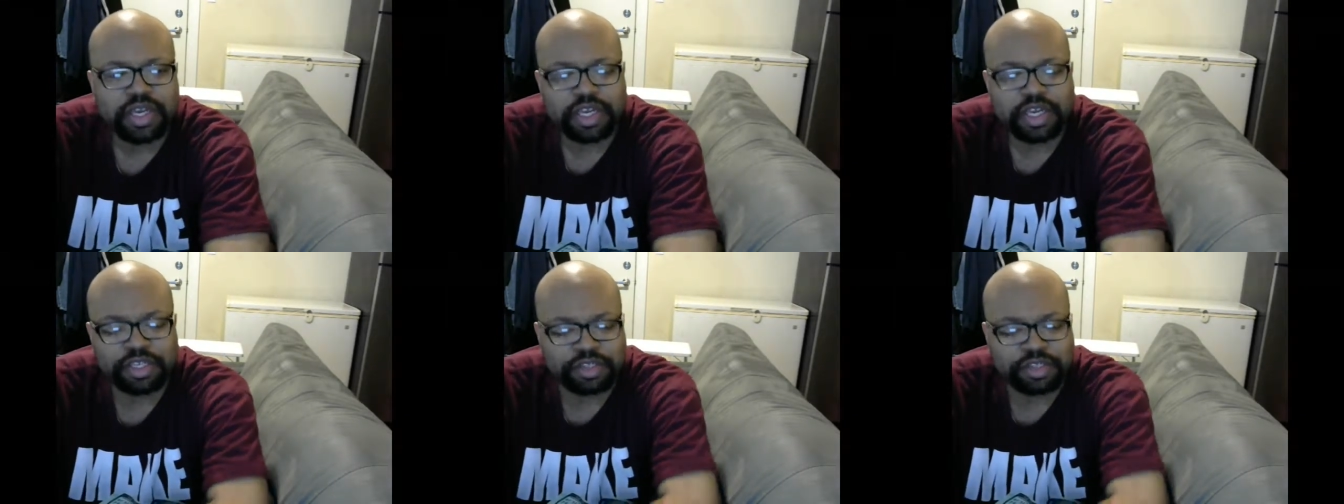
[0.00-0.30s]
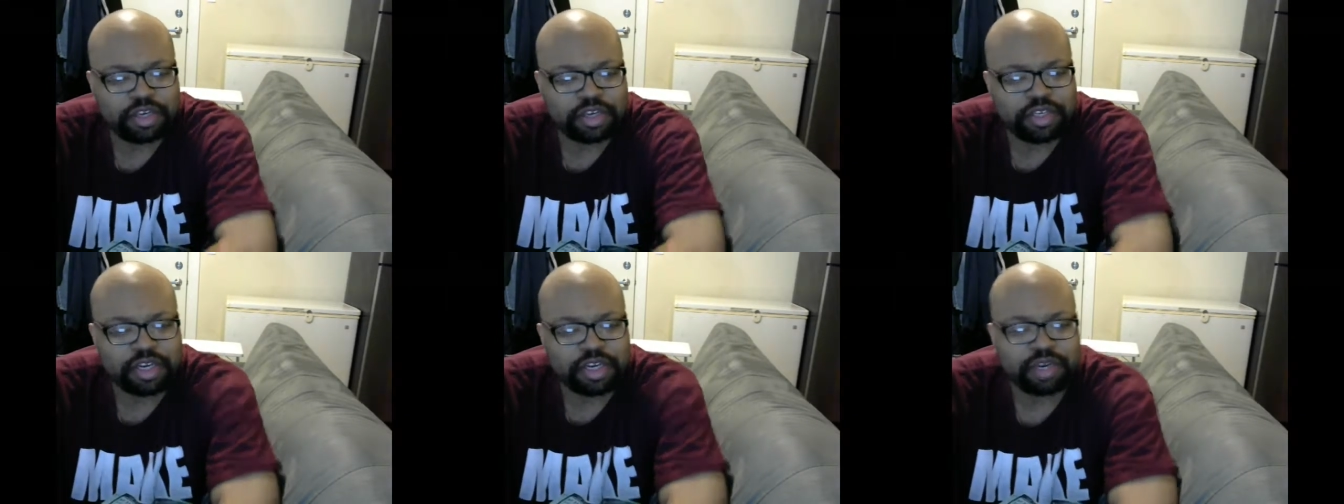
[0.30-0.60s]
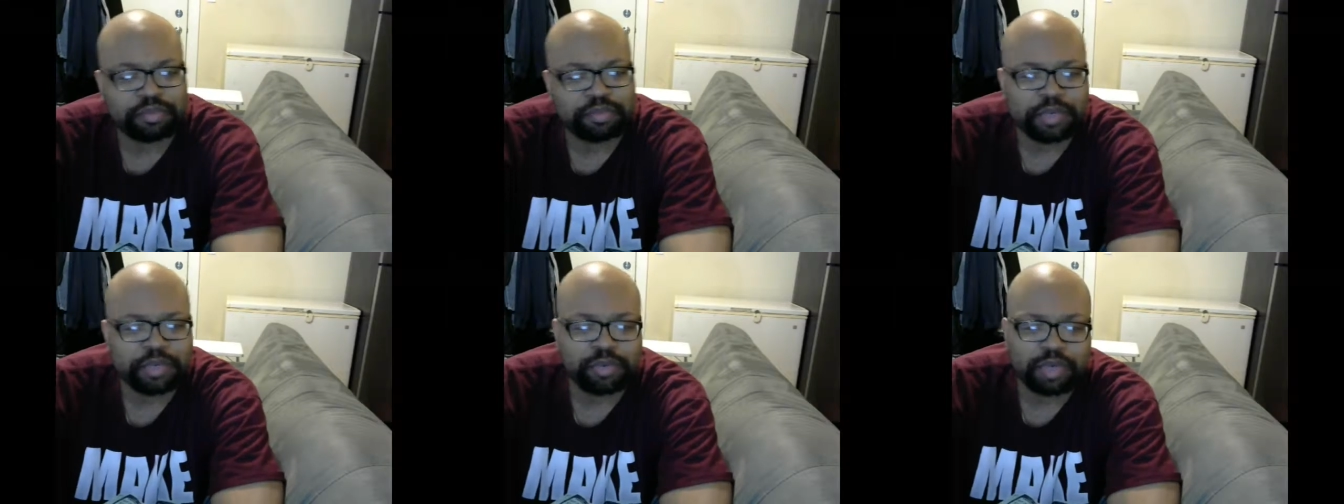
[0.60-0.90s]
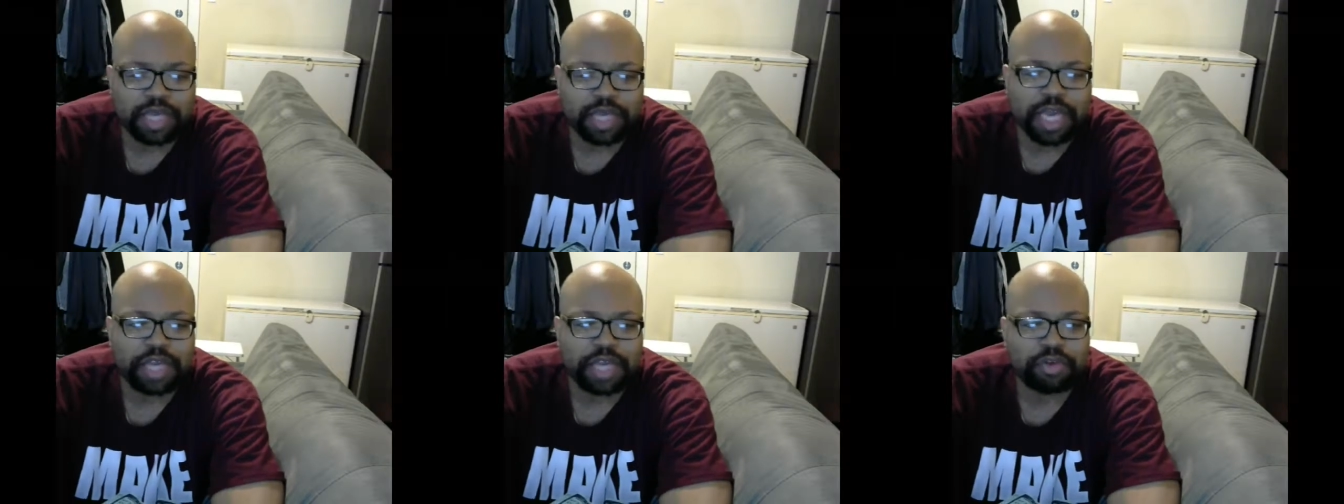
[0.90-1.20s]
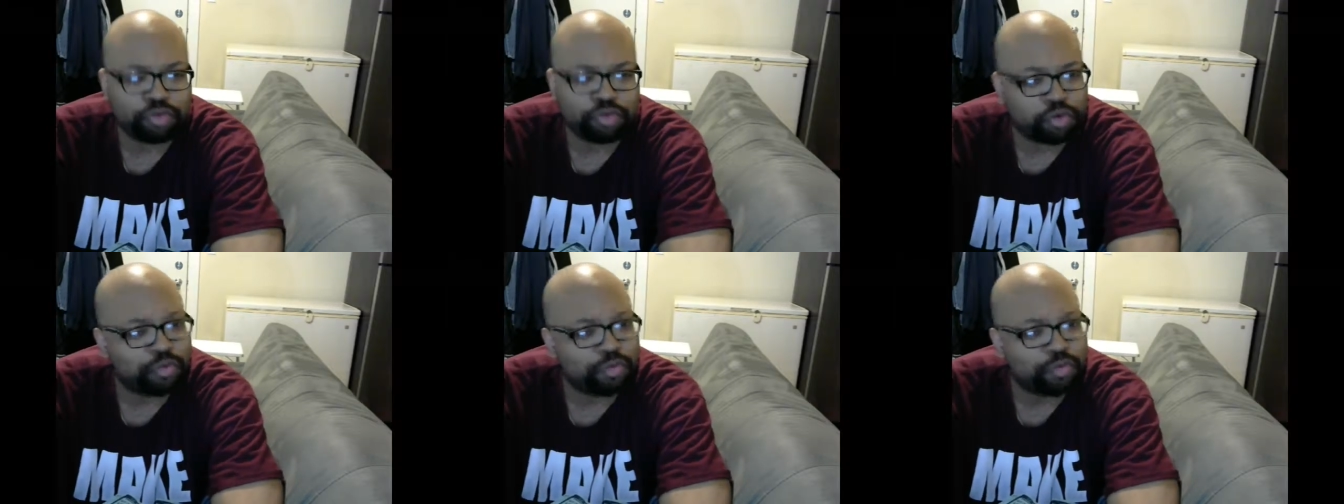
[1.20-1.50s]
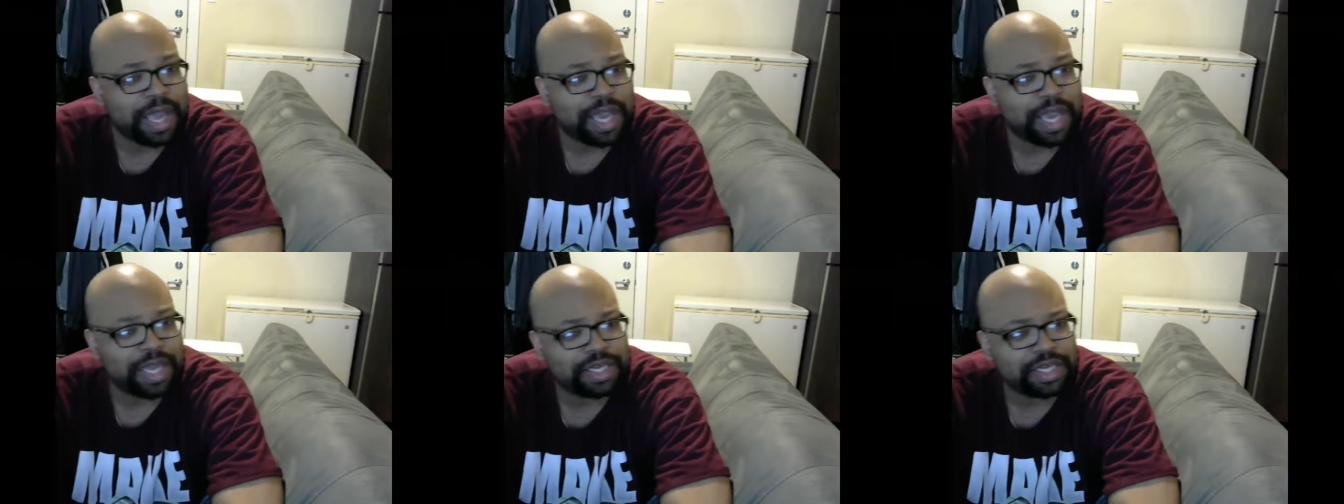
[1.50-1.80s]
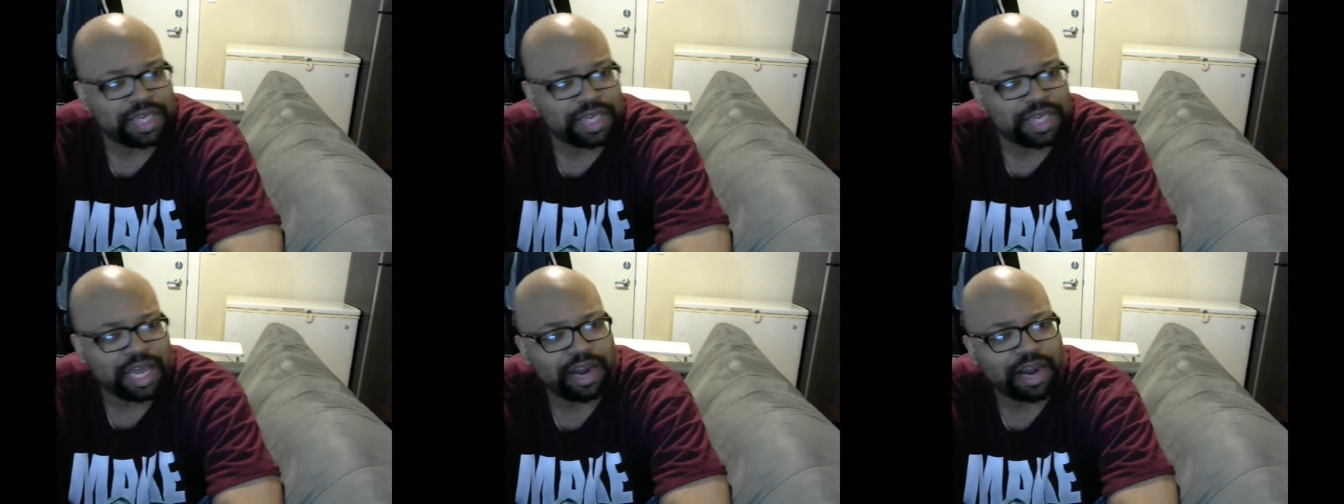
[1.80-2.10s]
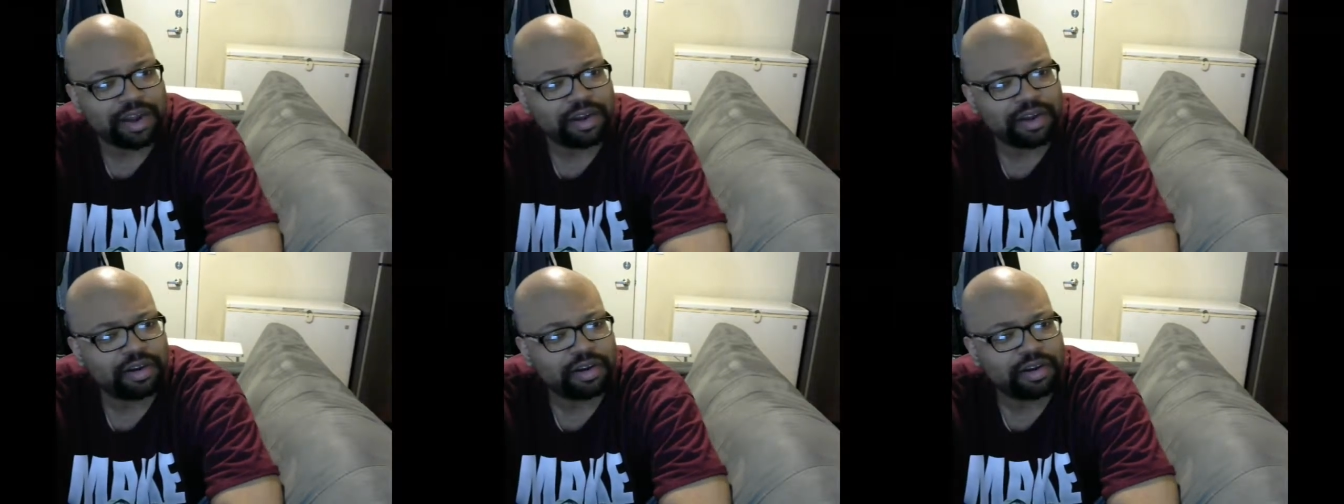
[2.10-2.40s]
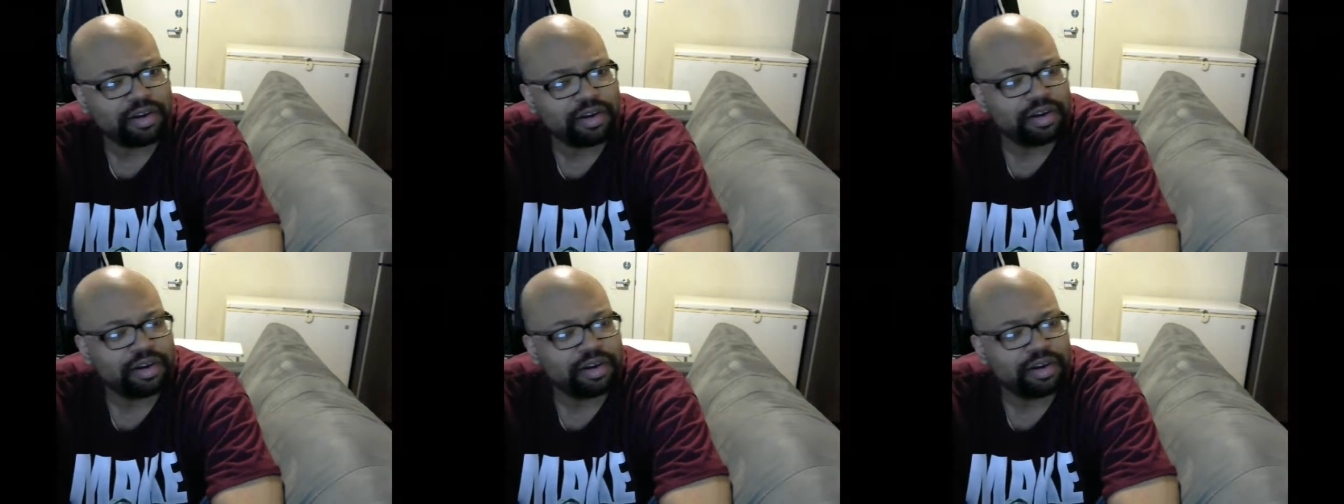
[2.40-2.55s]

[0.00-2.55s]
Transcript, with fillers: It's hurt, it's hurt people like Drew McIntyre.